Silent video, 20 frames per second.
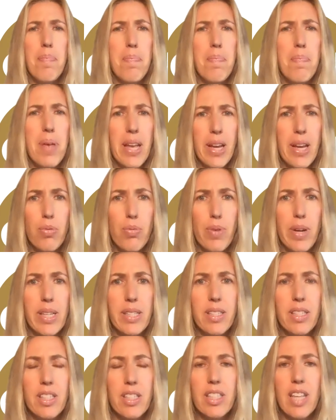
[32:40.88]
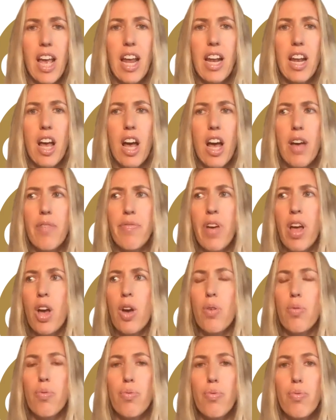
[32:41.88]
big risks and have
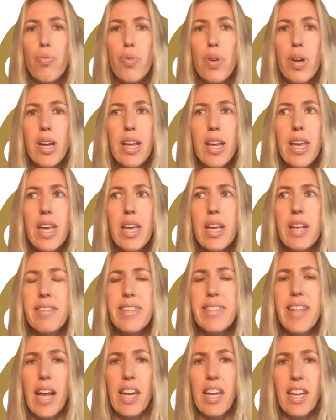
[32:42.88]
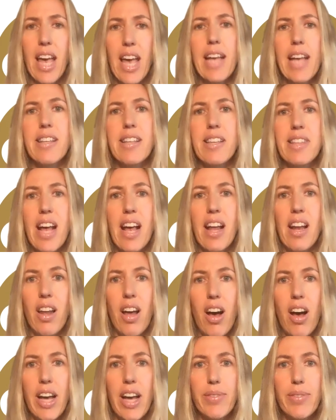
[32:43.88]
really dedicated their
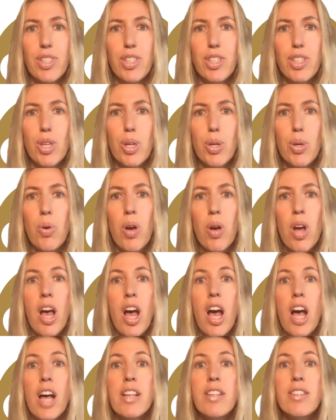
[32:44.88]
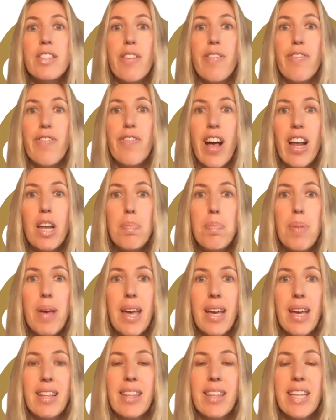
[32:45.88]
lives to
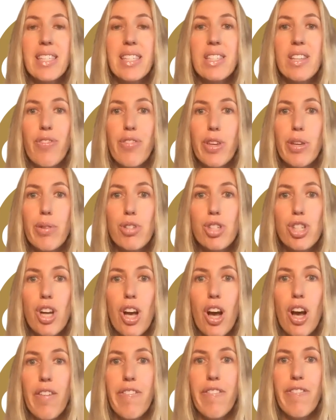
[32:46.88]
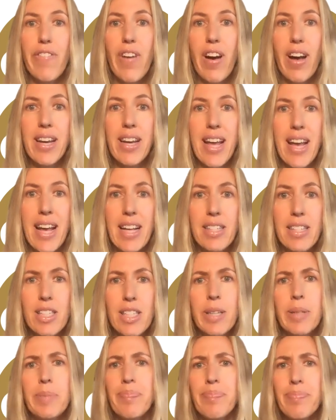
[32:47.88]
developing this future of
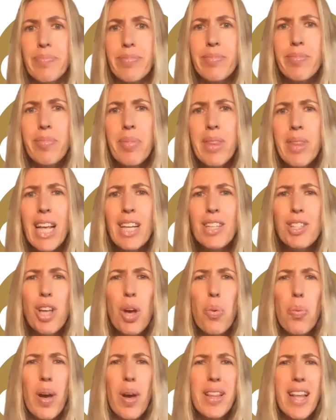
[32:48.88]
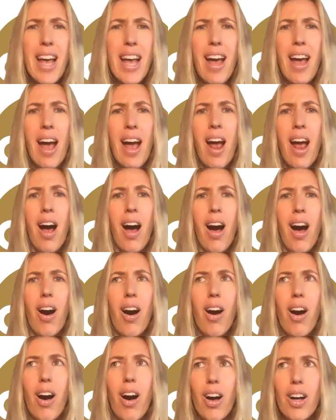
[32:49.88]
finance. So when there
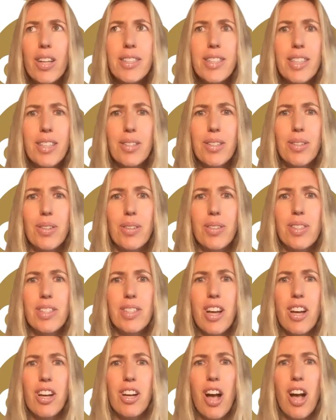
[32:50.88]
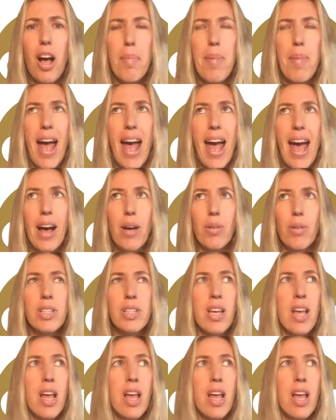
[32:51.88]
are articles that come out,